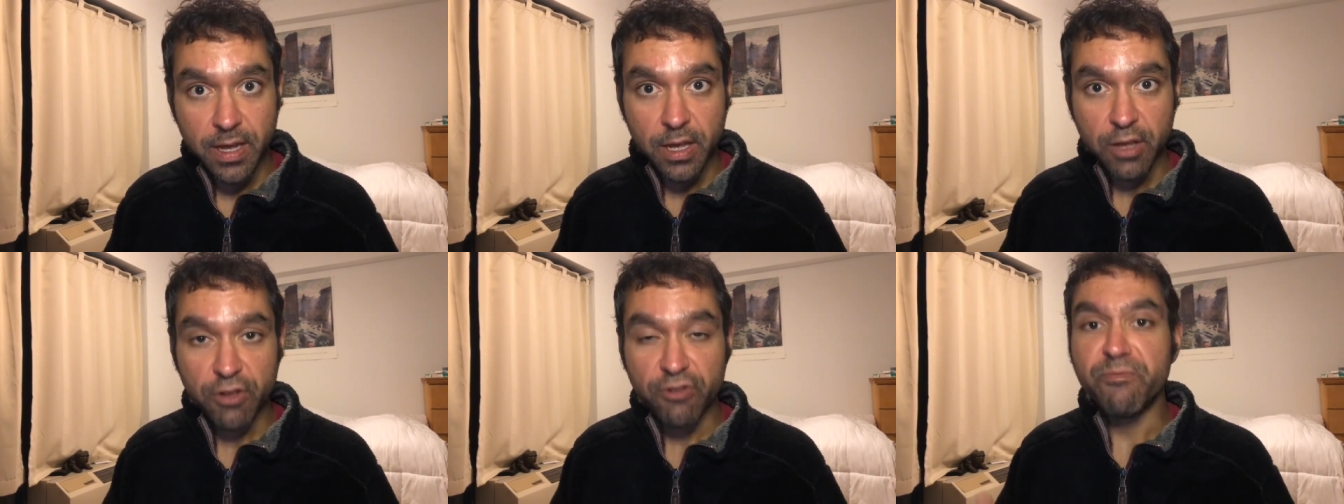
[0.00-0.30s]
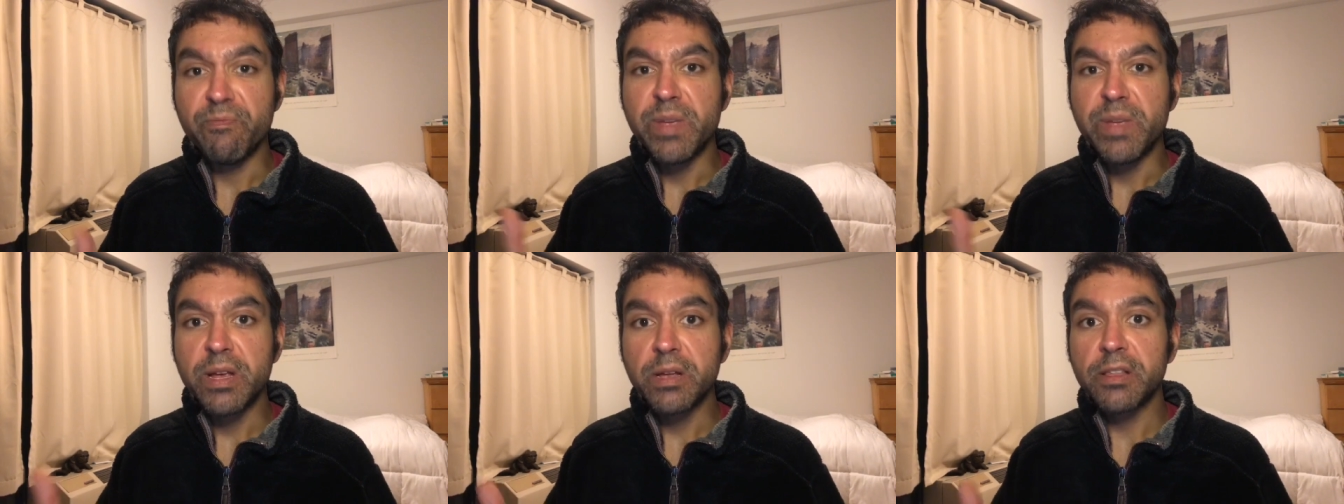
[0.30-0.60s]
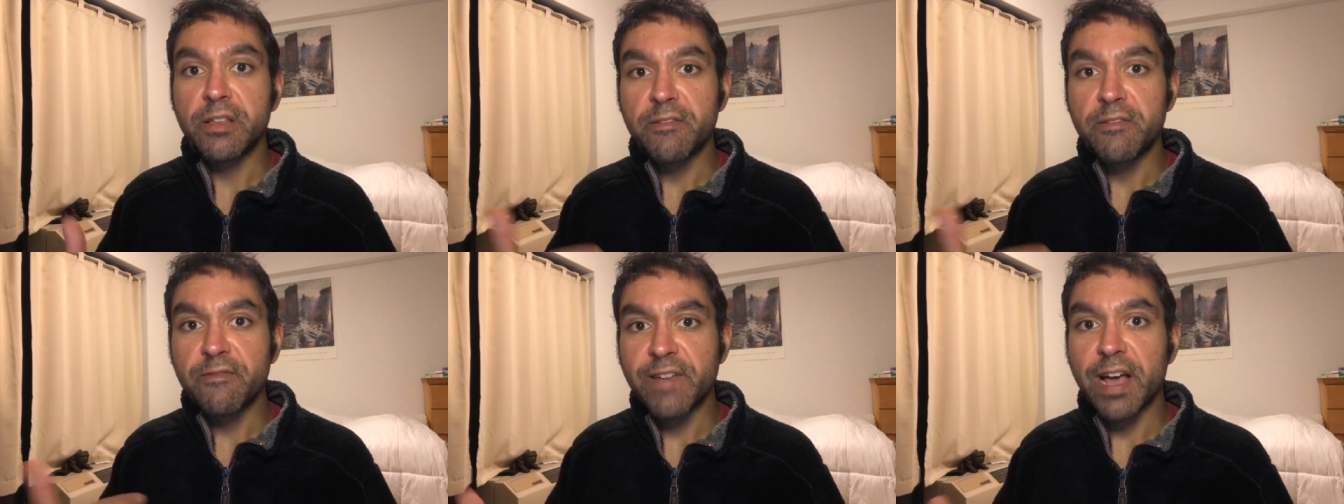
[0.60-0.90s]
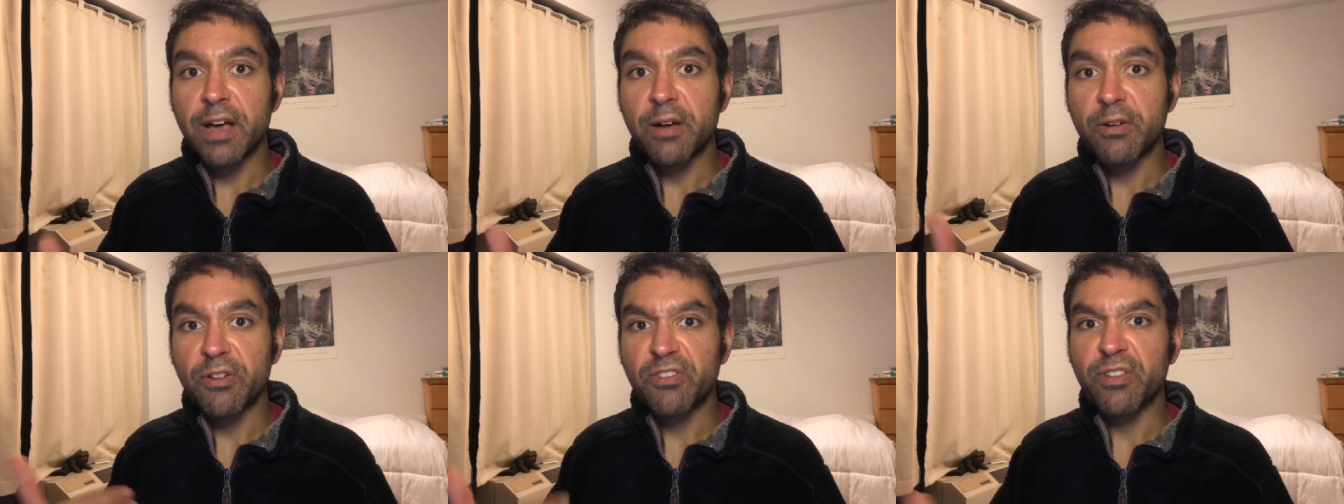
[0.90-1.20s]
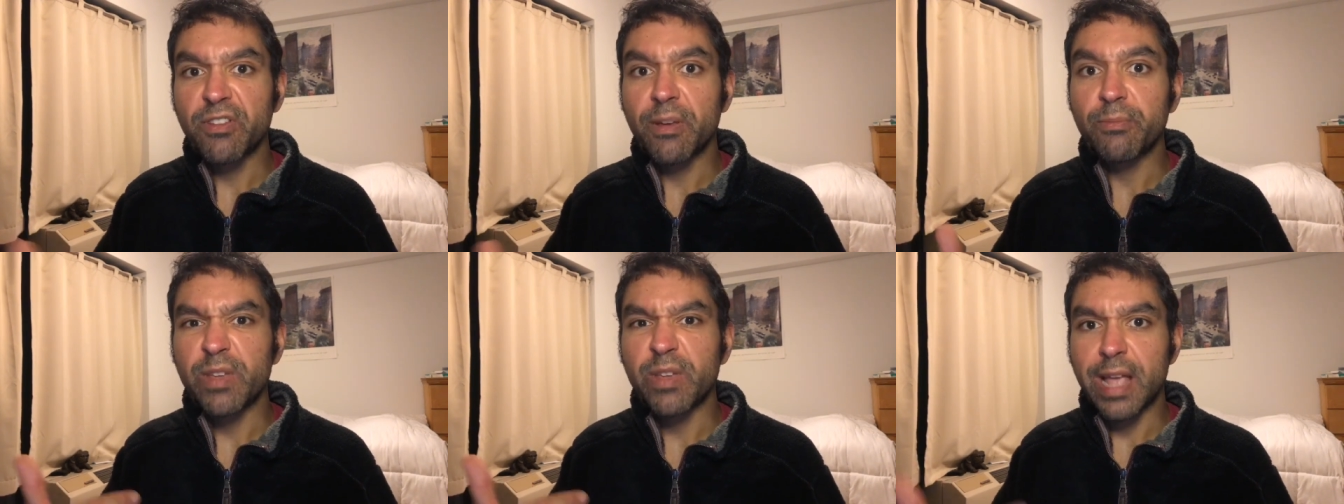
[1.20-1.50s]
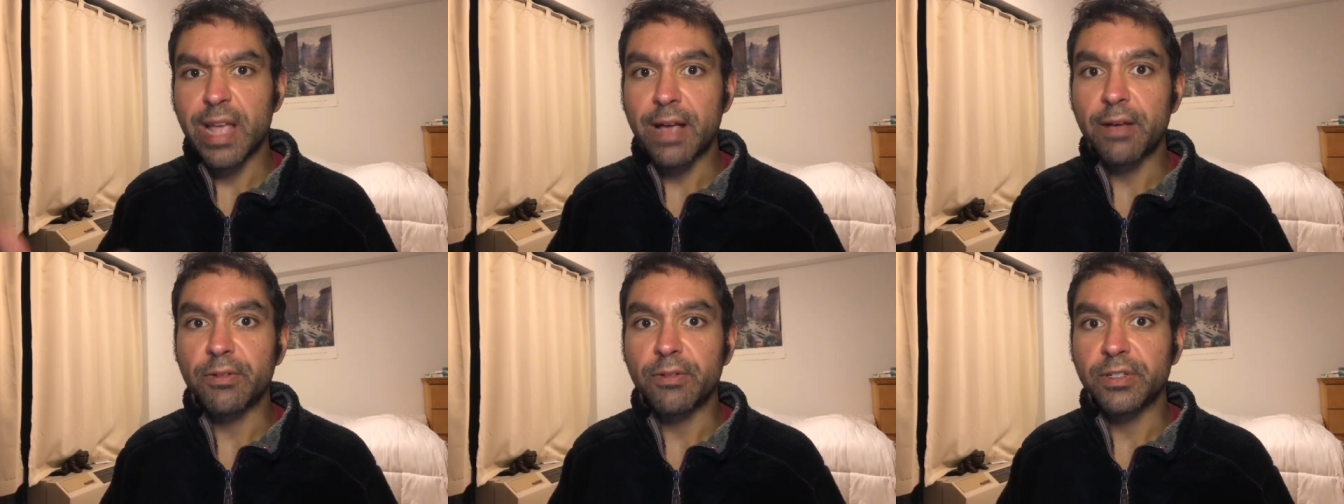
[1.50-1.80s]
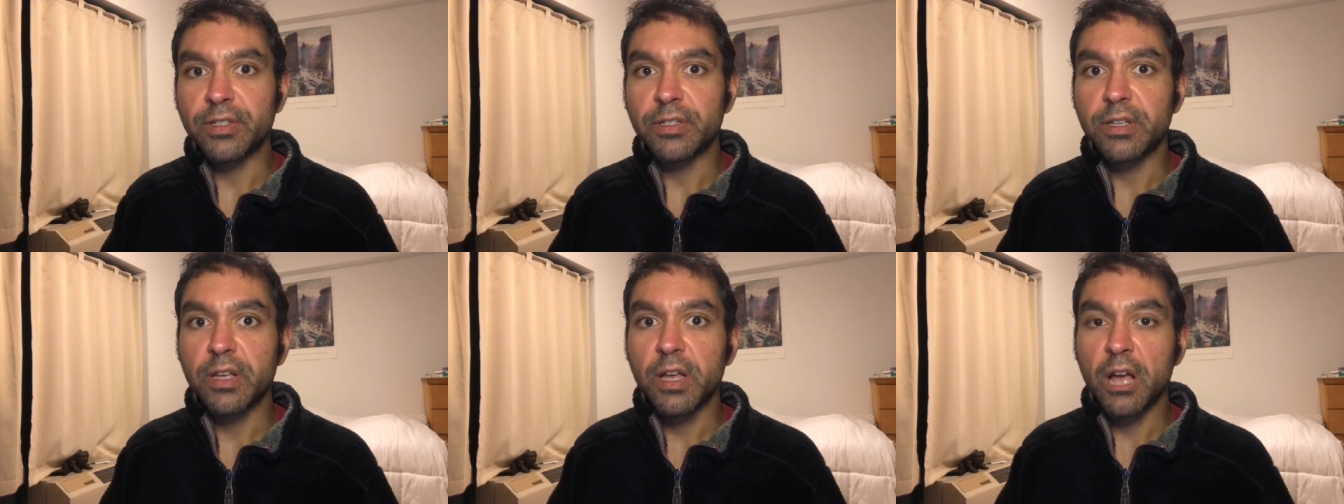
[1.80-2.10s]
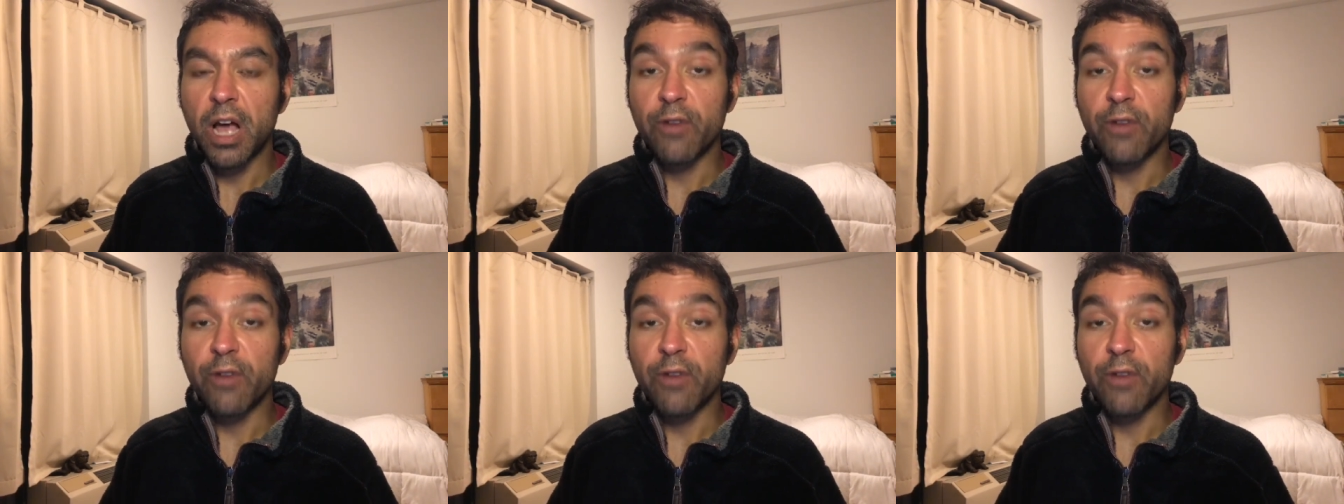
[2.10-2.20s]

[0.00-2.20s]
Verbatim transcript: You've merely found something else